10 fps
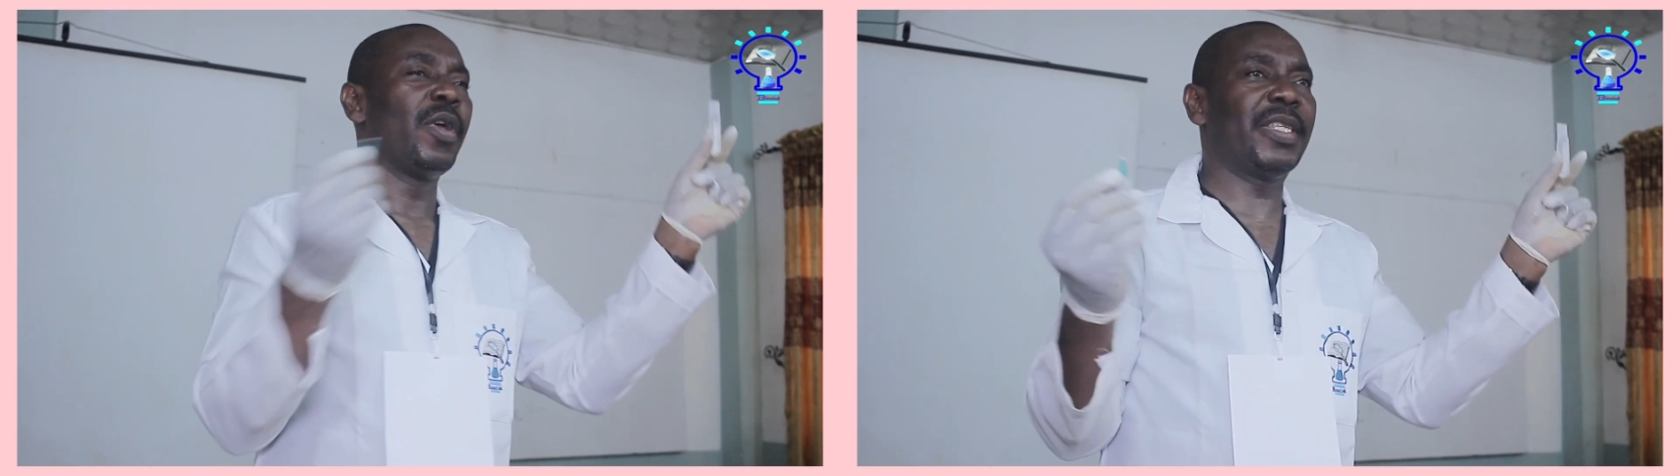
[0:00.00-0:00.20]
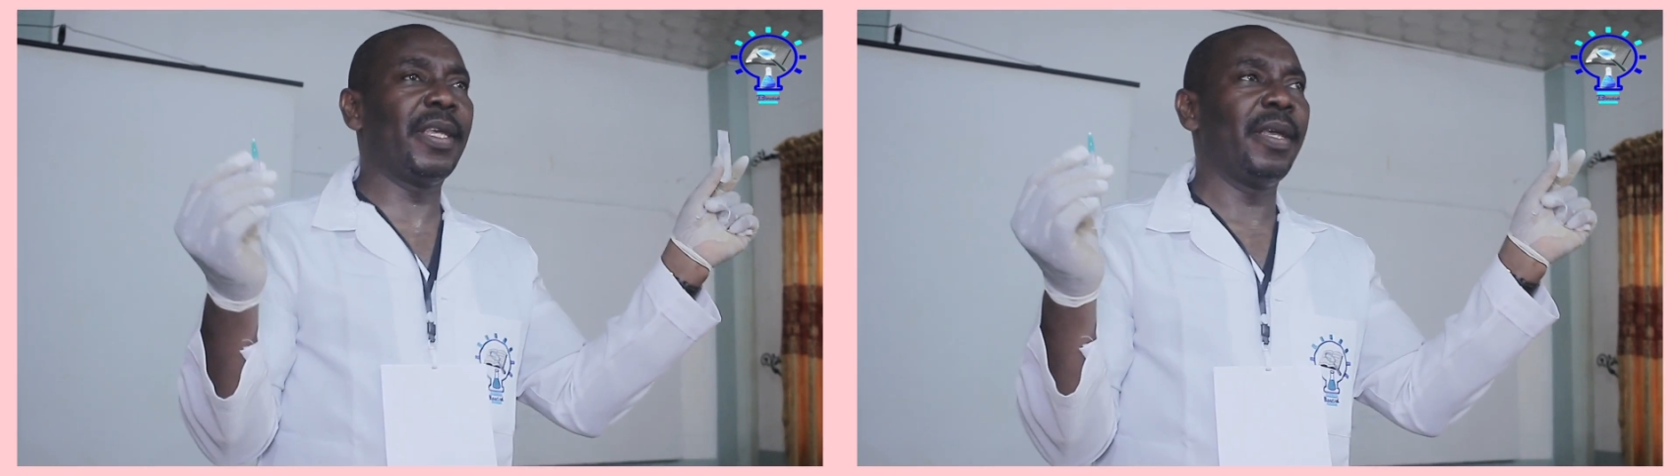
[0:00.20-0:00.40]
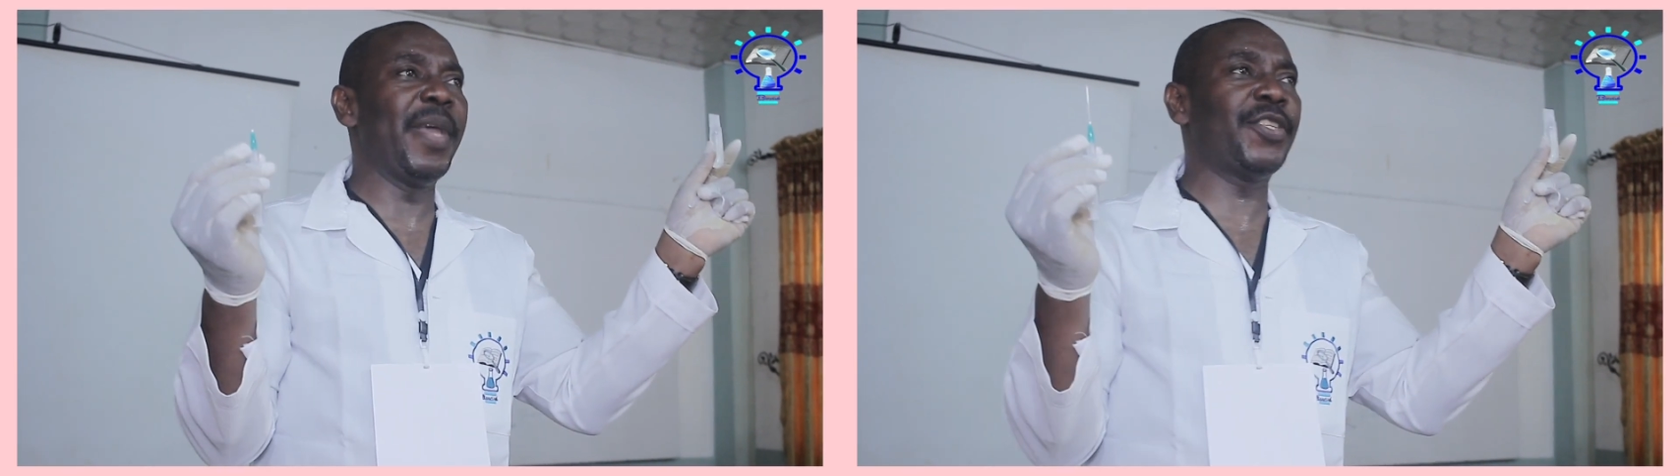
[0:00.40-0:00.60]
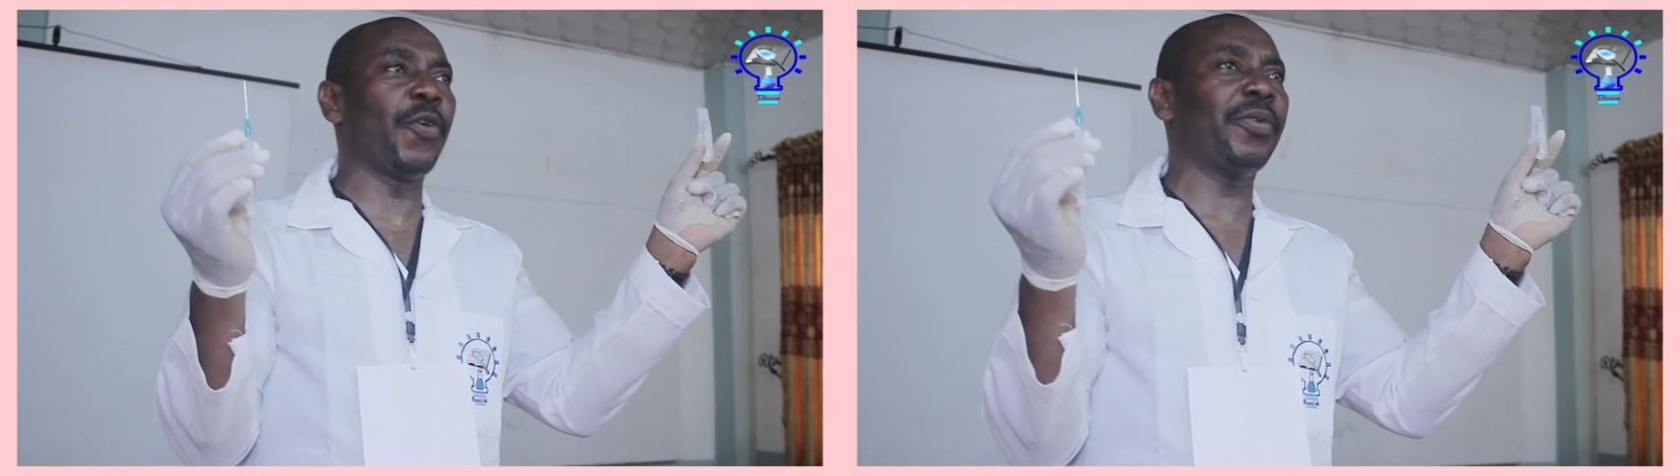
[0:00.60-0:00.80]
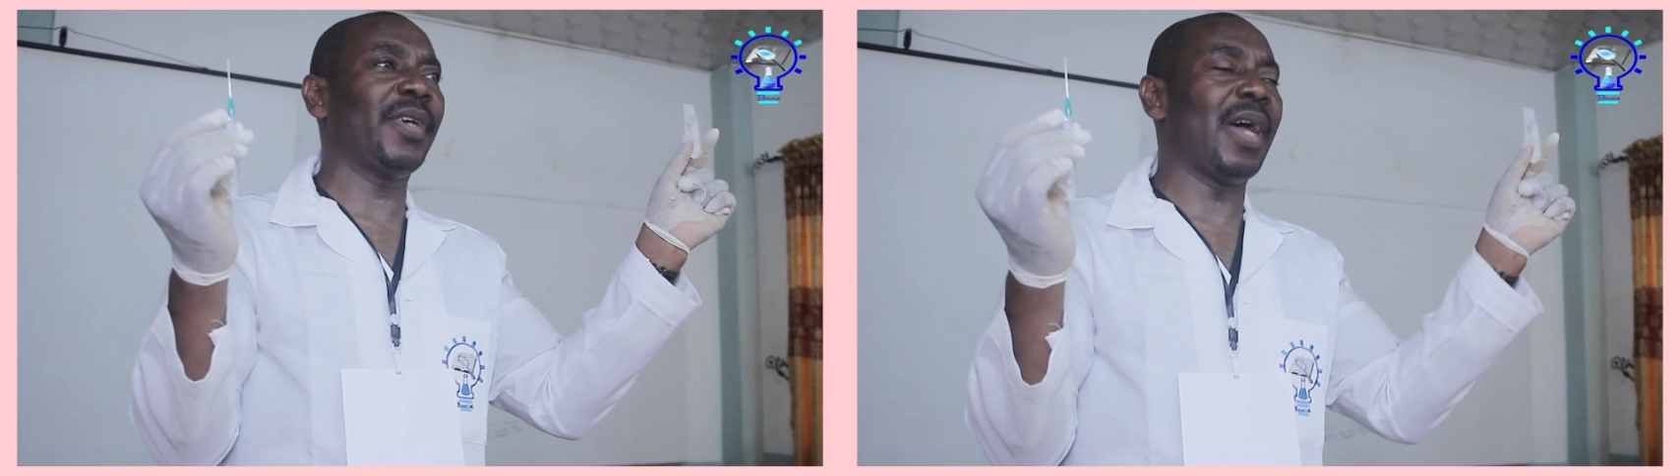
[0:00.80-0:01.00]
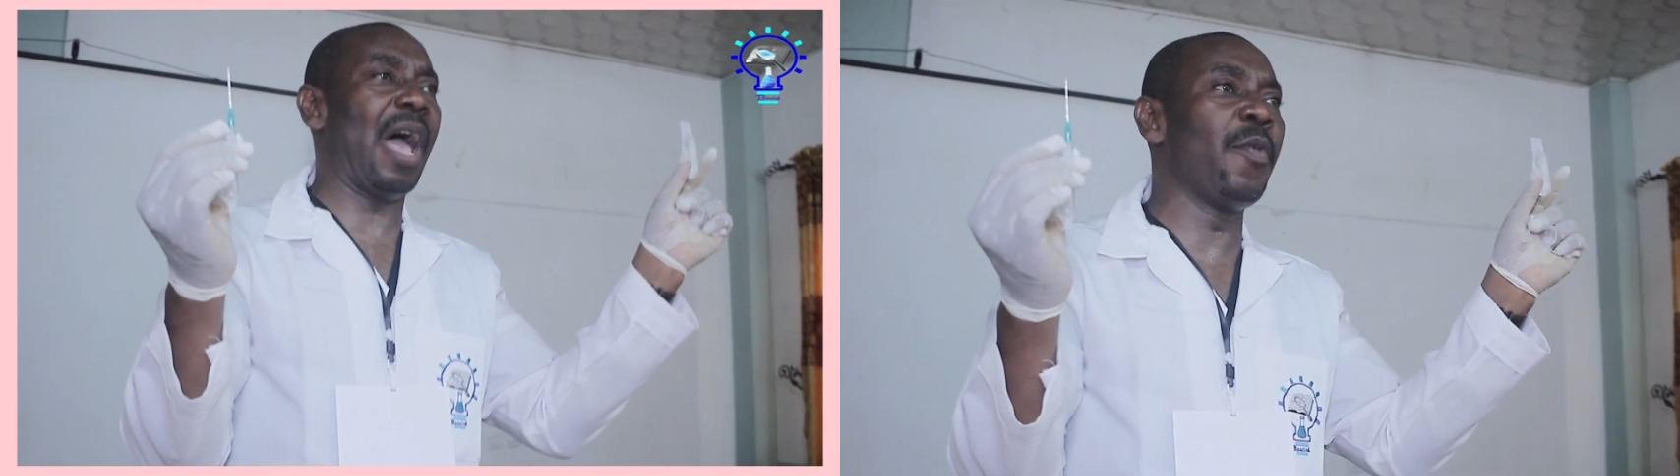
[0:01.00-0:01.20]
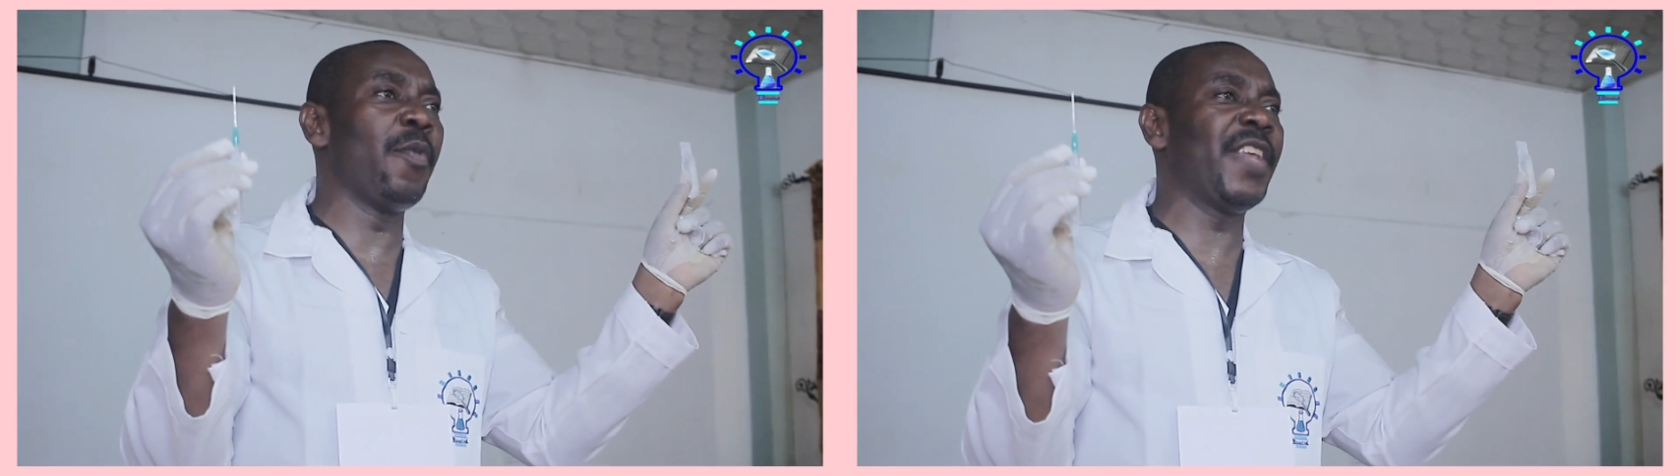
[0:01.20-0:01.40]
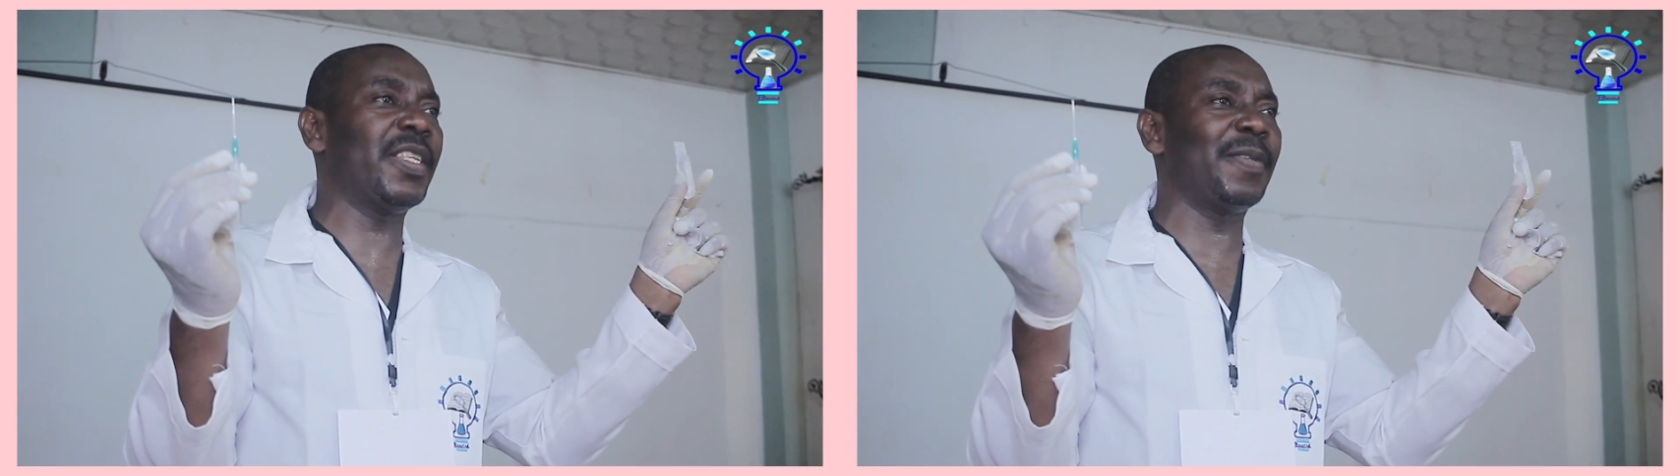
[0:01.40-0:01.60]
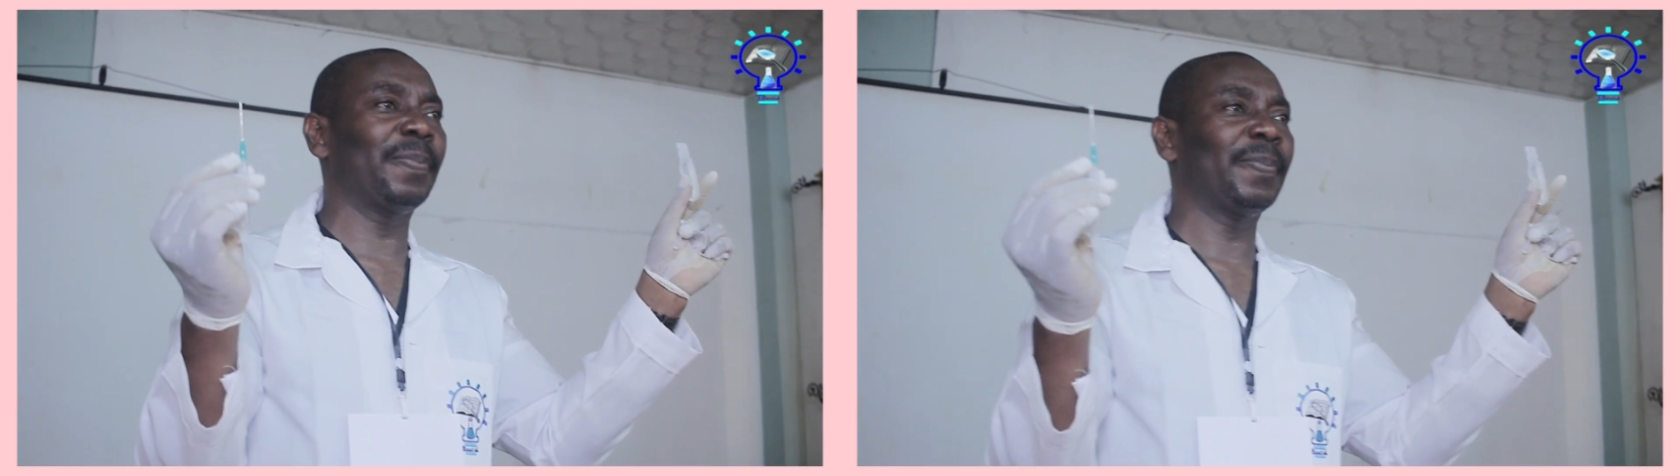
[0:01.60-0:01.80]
See, Monsieur, I've removed it.